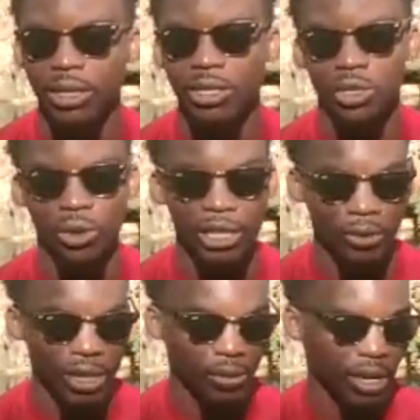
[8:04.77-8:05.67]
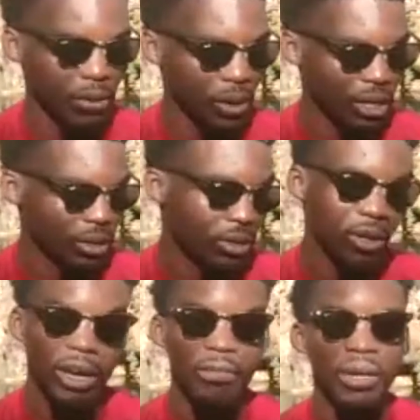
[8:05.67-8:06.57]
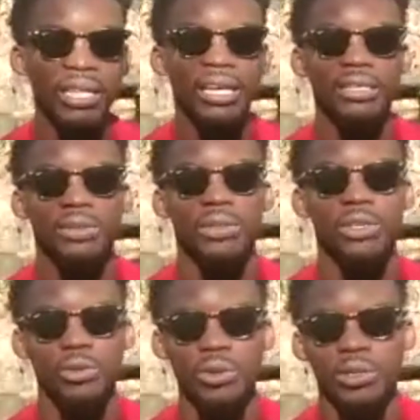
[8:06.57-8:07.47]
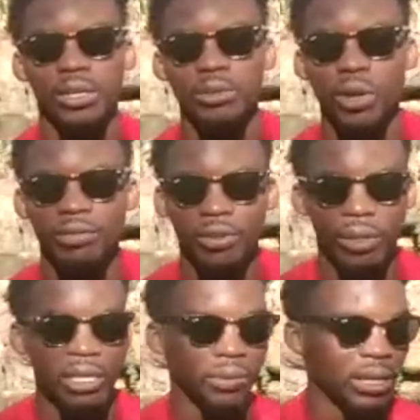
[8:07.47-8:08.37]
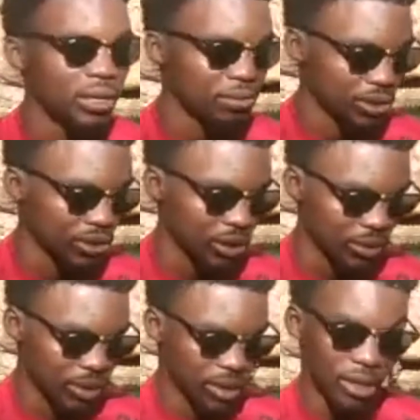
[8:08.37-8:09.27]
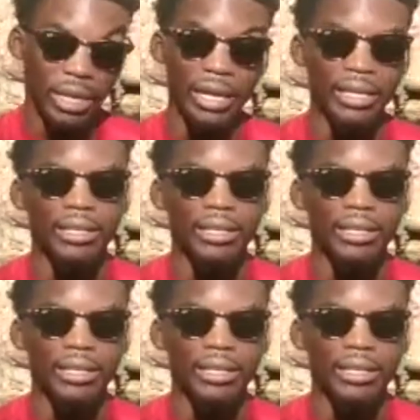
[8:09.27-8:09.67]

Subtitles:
So in 2021, everybody else, we couldn't wait for 2020, but hey,